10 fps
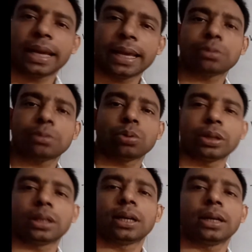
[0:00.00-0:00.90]
If we
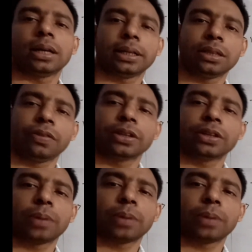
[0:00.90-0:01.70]
break down this one,